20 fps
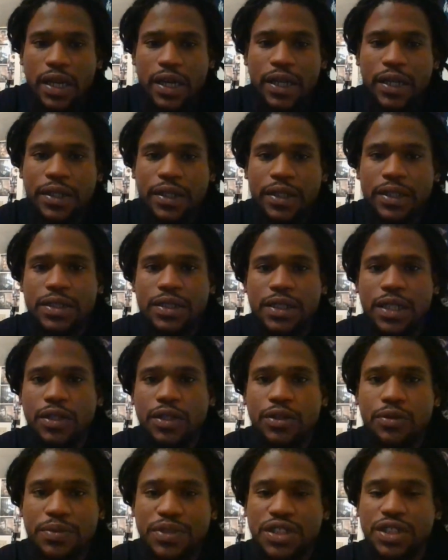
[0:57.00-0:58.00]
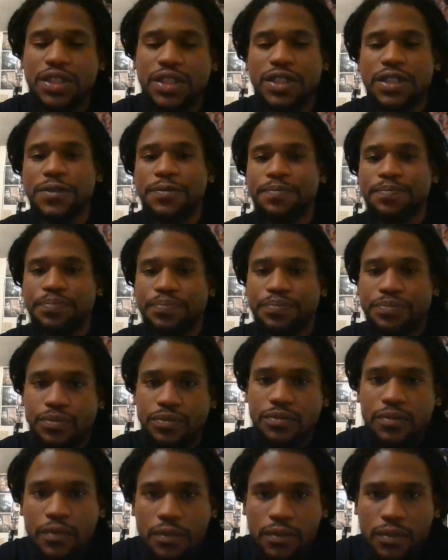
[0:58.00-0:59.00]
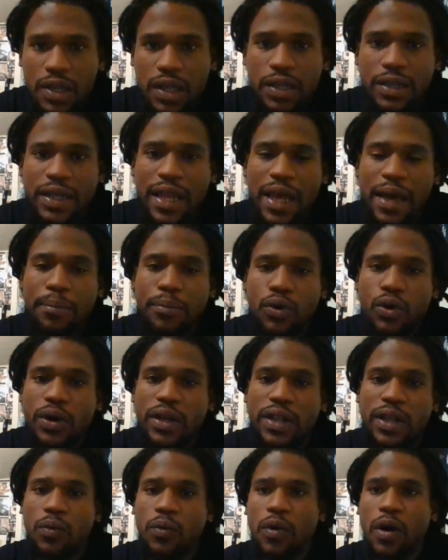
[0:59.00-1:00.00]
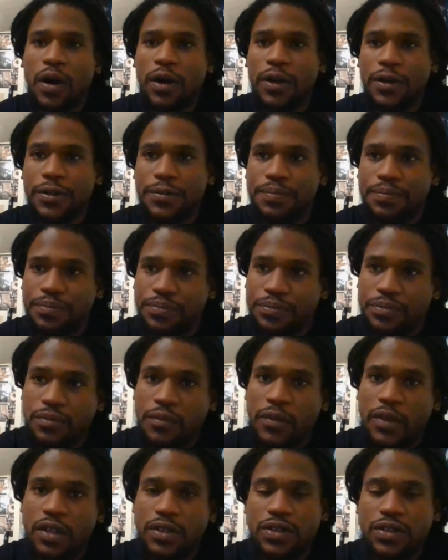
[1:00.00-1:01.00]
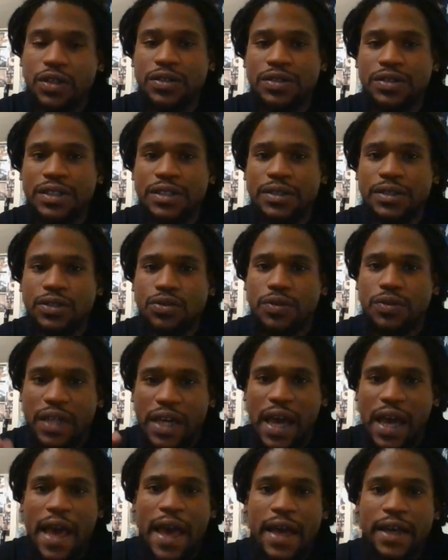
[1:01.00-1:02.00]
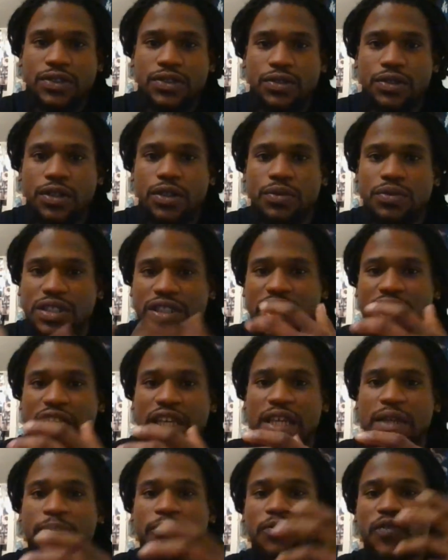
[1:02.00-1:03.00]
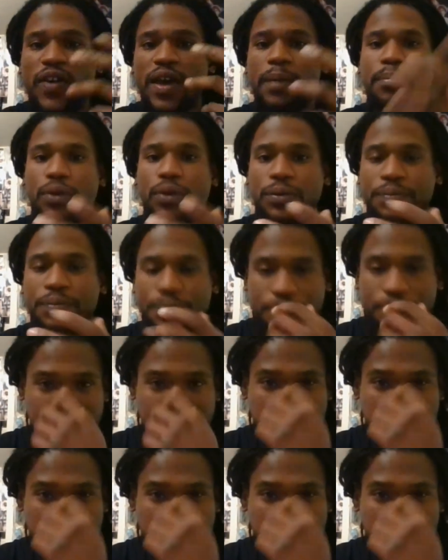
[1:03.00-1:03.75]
In a distiller machine, that boiling water turns into a gas, steam, vapor.